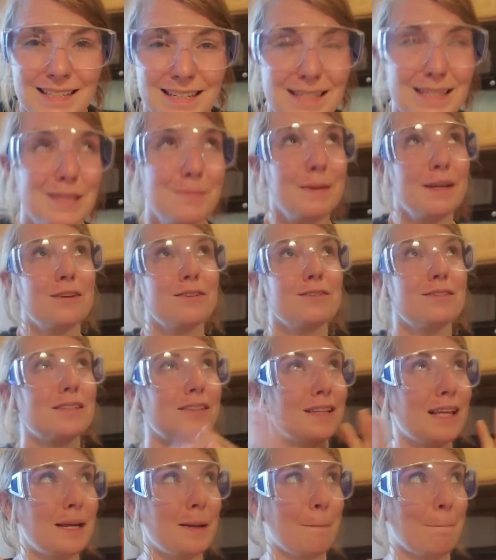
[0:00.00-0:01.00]
It smells
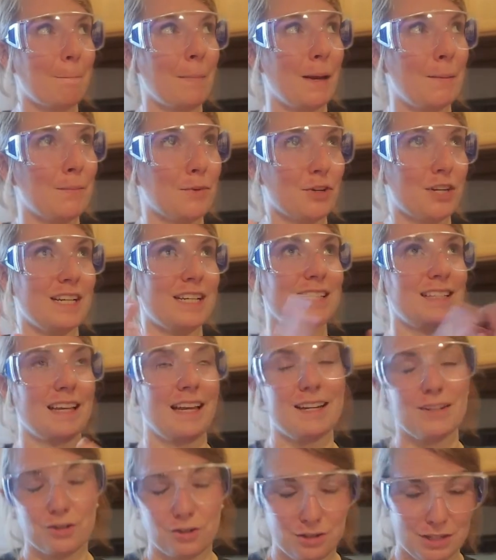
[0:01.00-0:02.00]
like memories
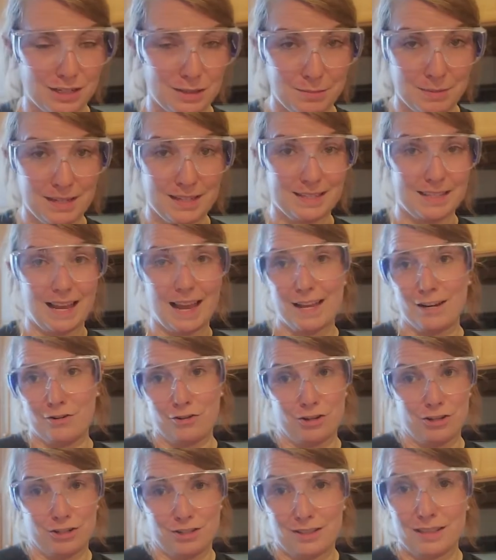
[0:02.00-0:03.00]
and Christmas and
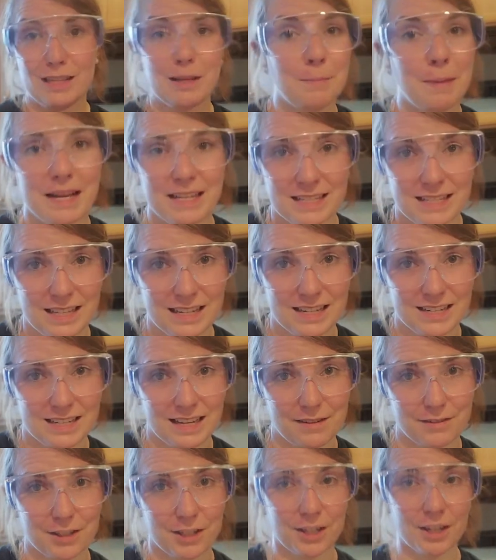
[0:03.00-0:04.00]
just the best things
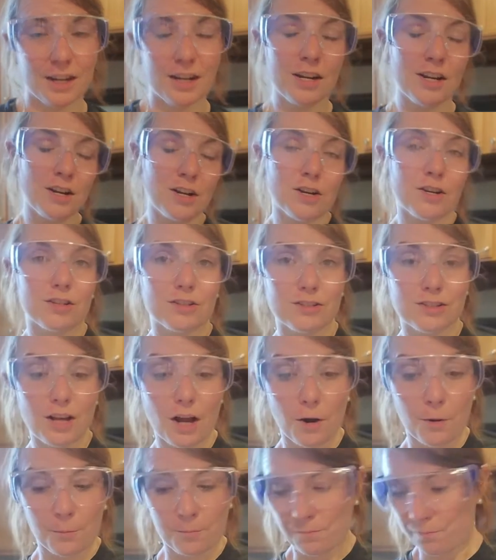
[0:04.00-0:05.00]
ever. So